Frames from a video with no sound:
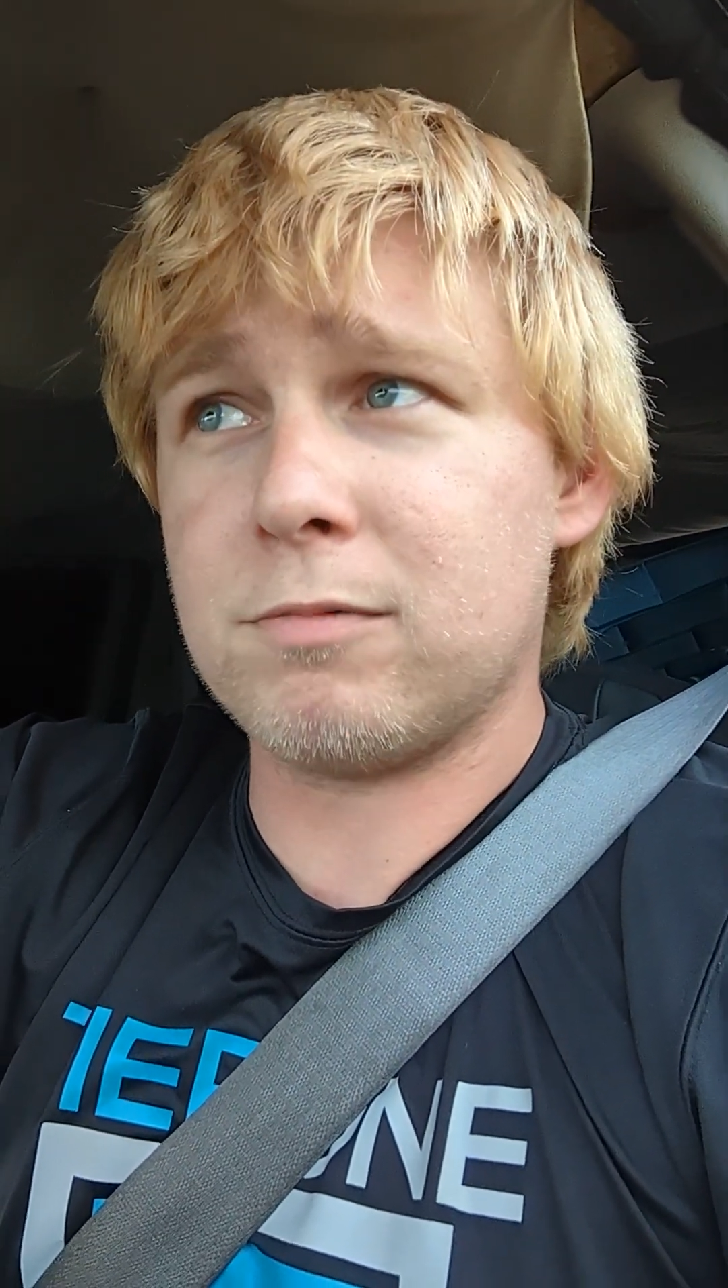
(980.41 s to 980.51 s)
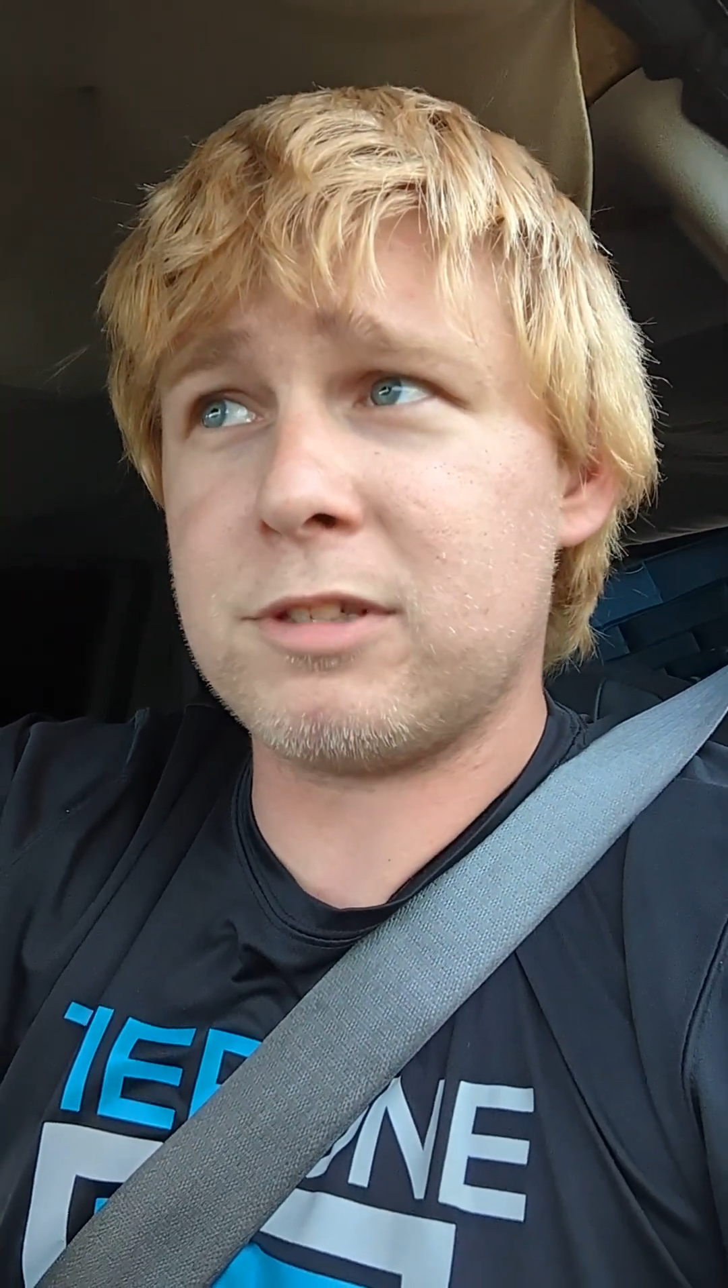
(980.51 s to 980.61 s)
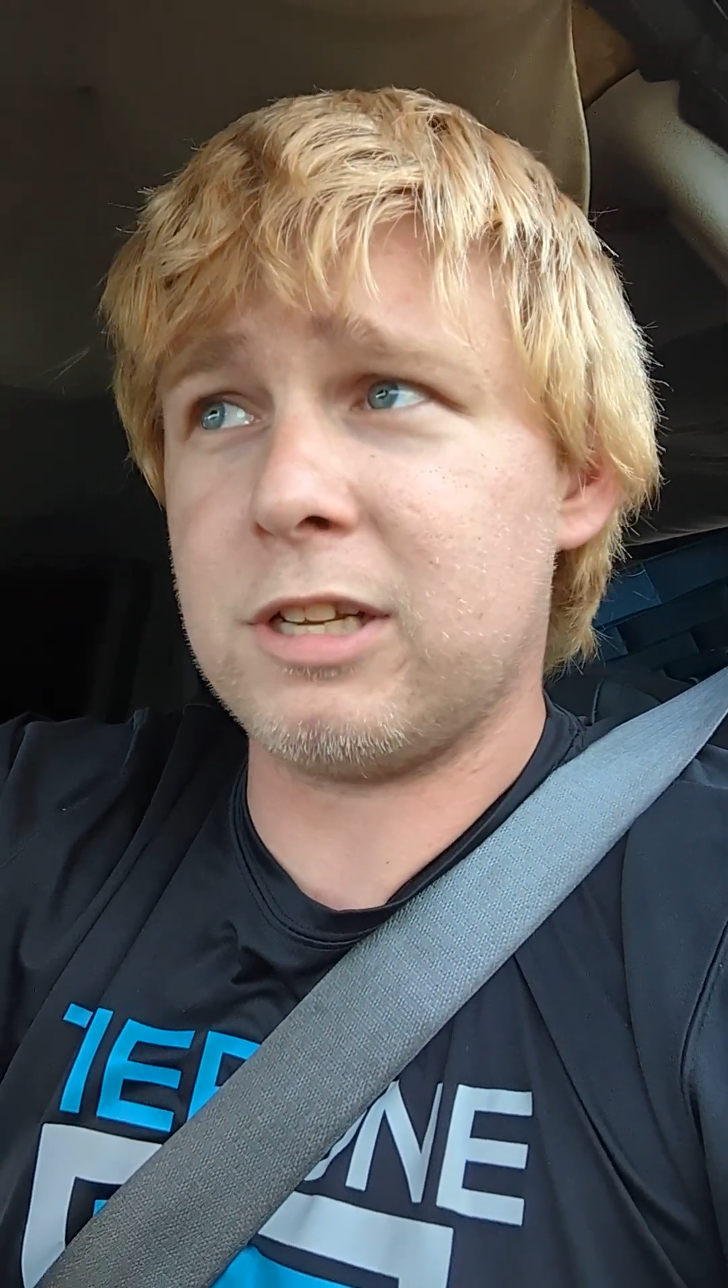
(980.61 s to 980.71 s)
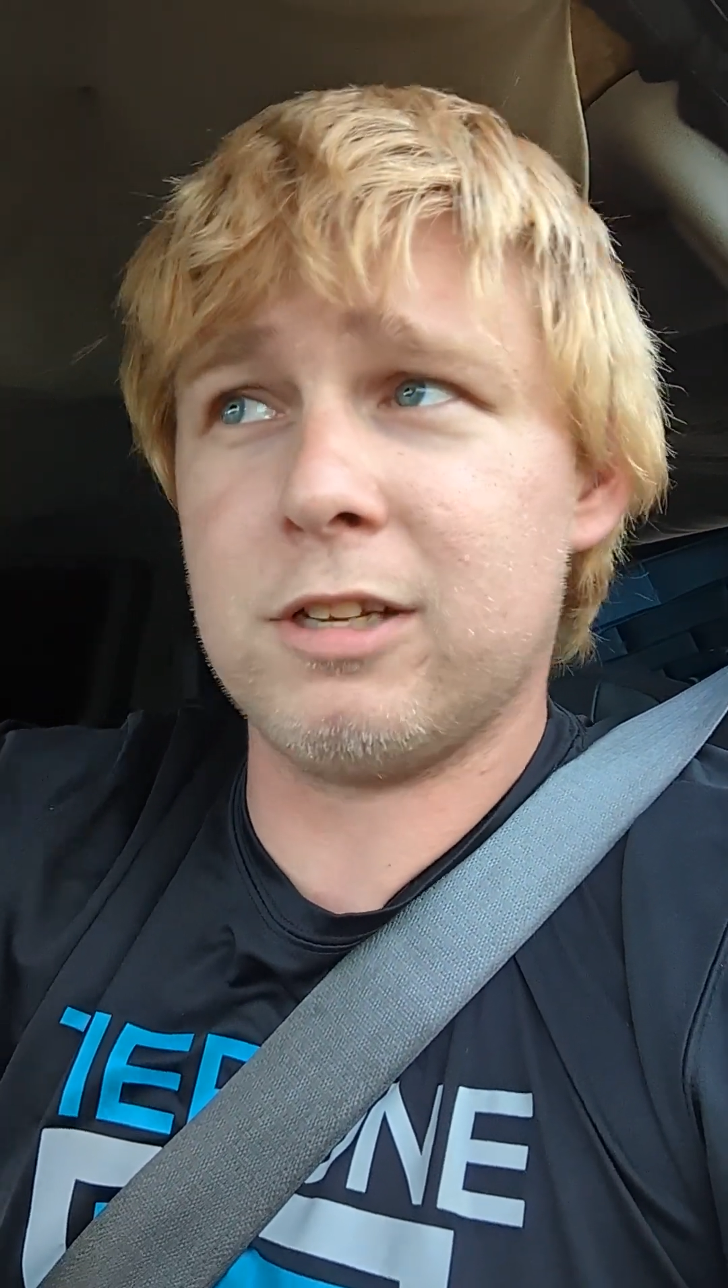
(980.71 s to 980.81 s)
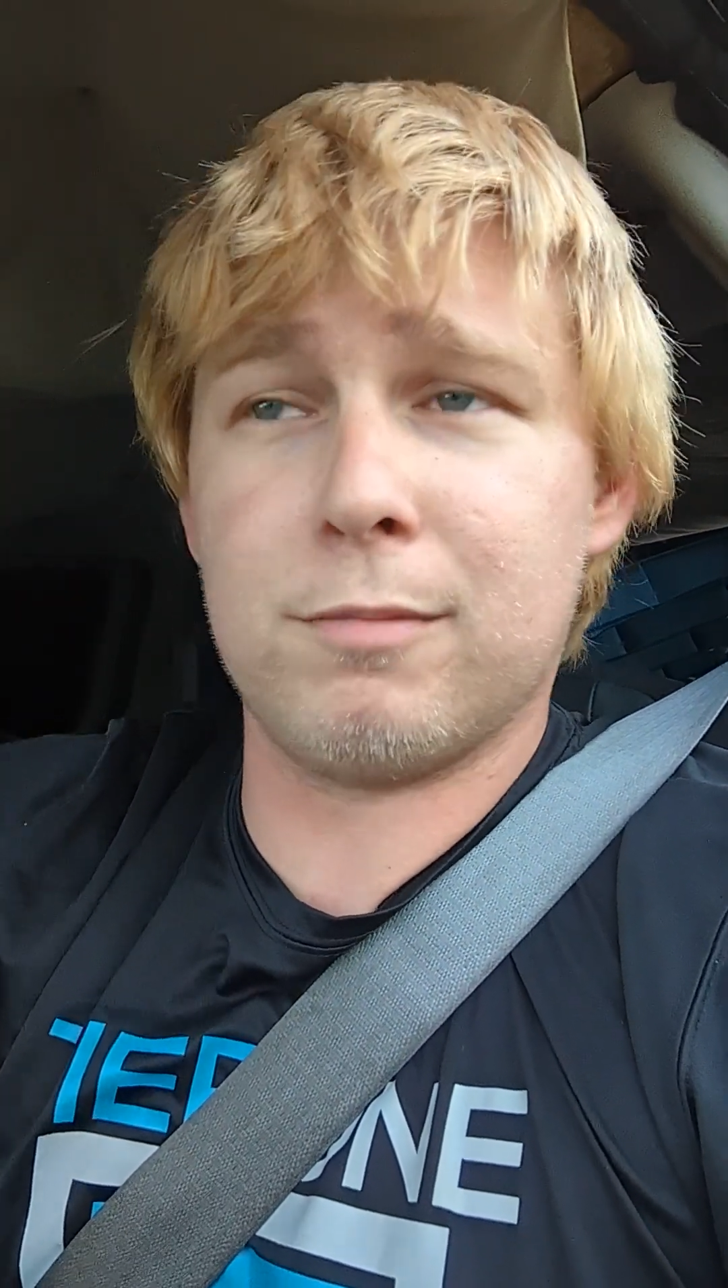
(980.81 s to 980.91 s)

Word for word: Dylan